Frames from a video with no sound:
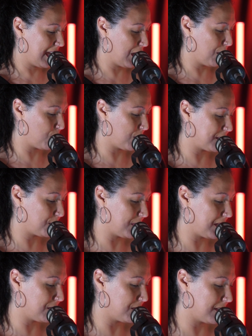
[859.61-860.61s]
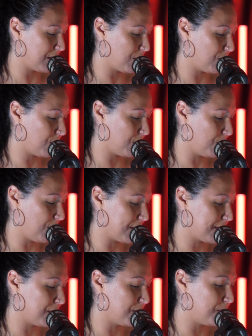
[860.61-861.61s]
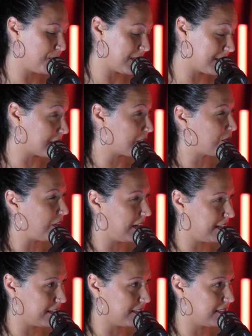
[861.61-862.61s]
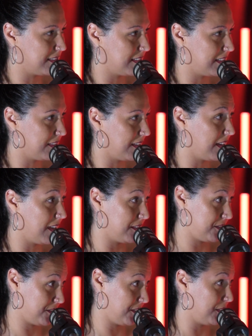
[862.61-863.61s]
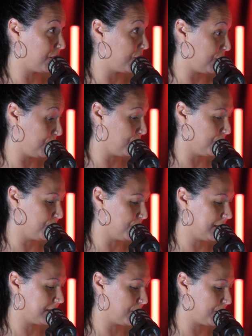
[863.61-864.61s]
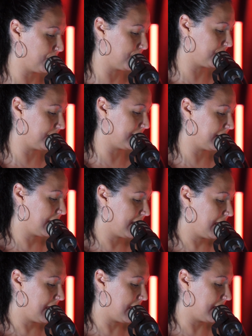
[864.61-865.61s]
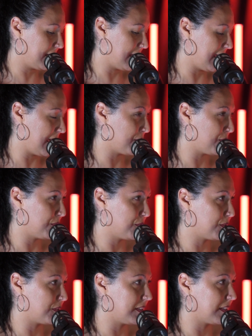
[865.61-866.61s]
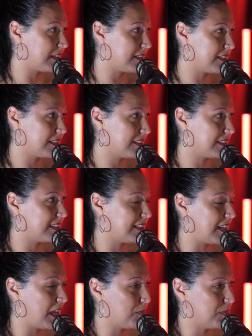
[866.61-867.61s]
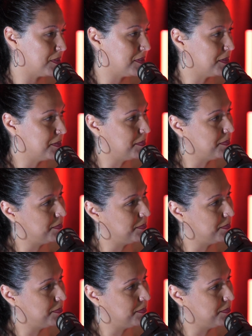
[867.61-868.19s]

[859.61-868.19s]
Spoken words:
What's been one of the biggest failures in the last year for you as a person, and how do you think it happened?